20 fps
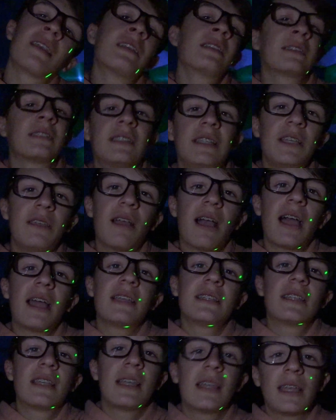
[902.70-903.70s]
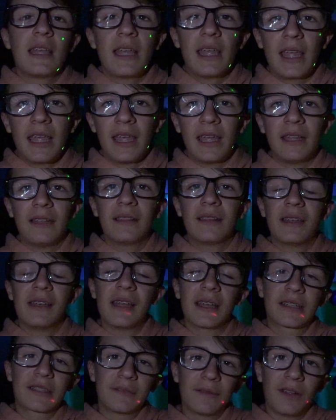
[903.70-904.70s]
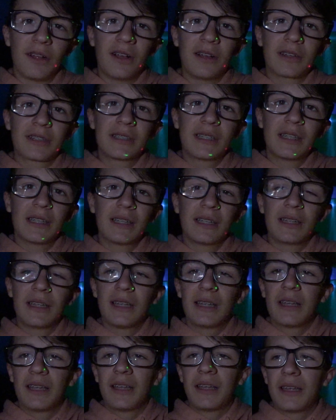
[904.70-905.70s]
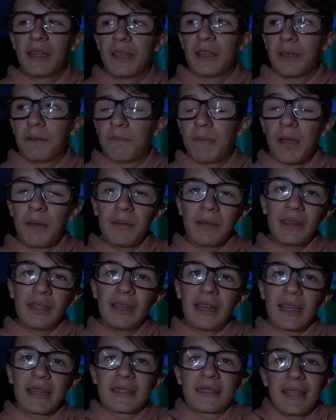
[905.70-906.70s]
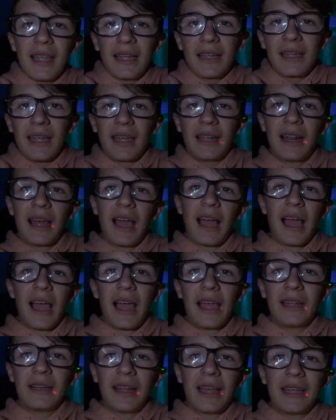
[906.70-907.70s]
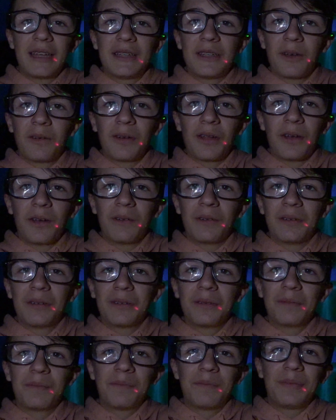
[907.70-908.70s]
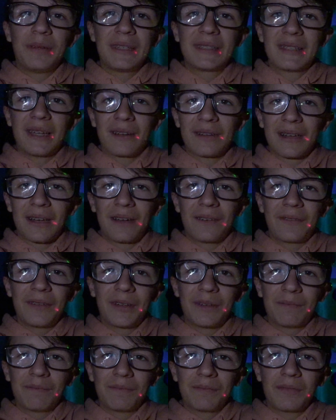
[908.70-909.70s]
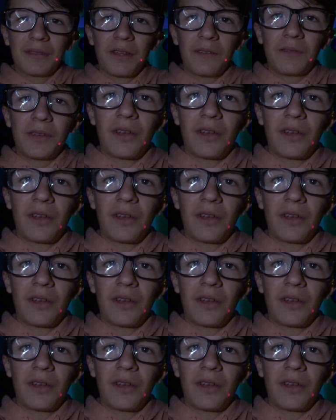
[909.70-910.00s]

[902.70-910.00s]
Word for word: see you guys in the next vlogs. Maybe the next decade. I, I don't know. Peace out, Kyle fam. Love